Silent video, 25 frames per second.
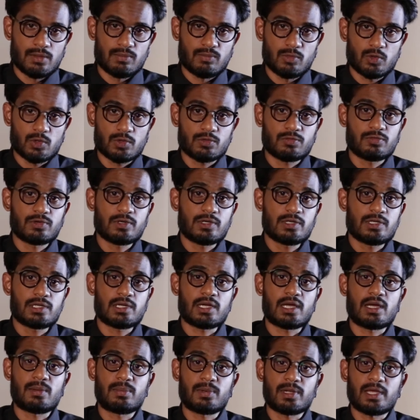Moreover,
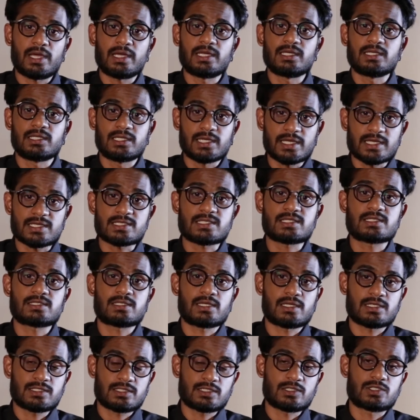applying
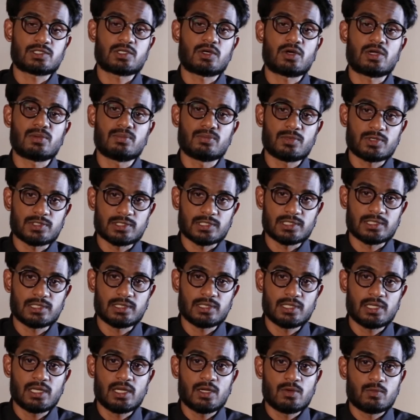Guest's SHRM model
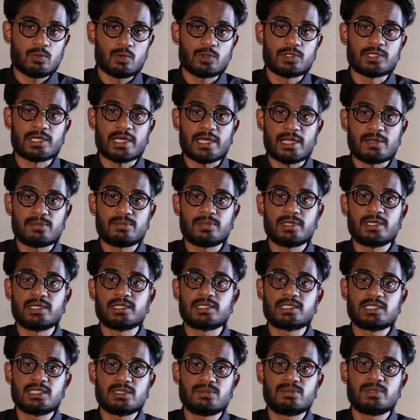would help
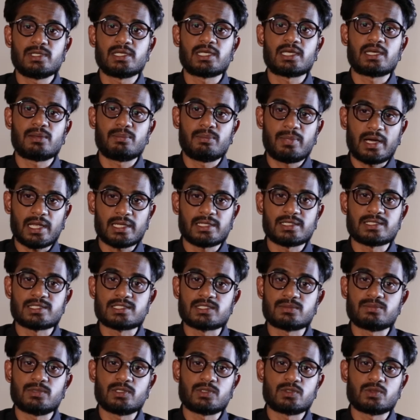in keeping a
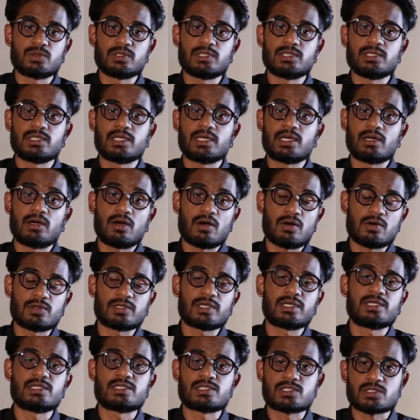balance between a
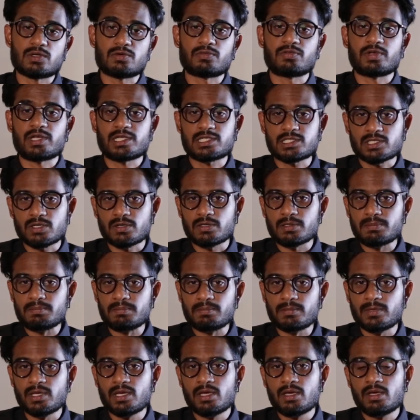hard and a soft SHRM,
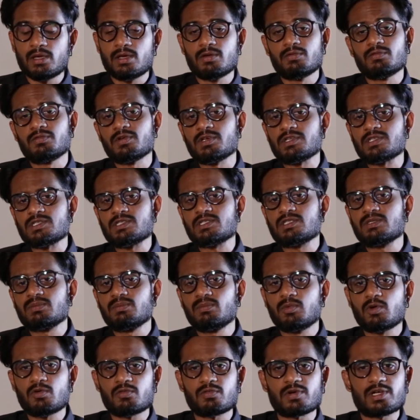thus
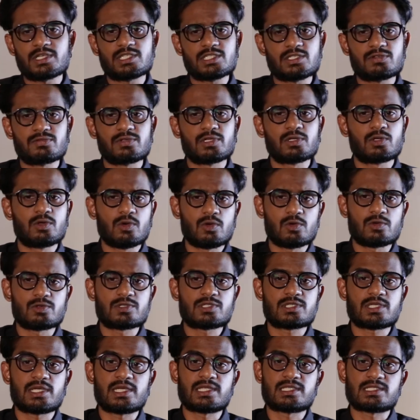both achieving
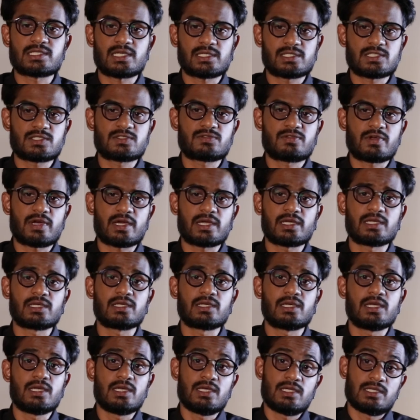goals and
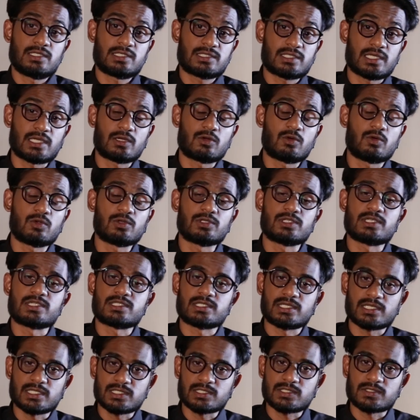satisfying
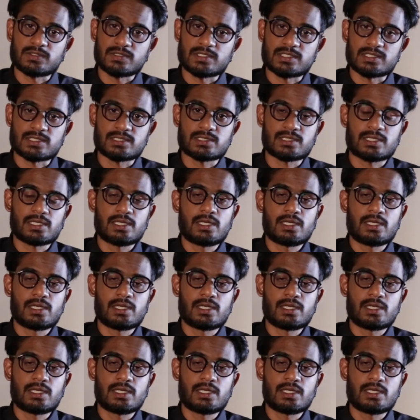stakeholders' interests.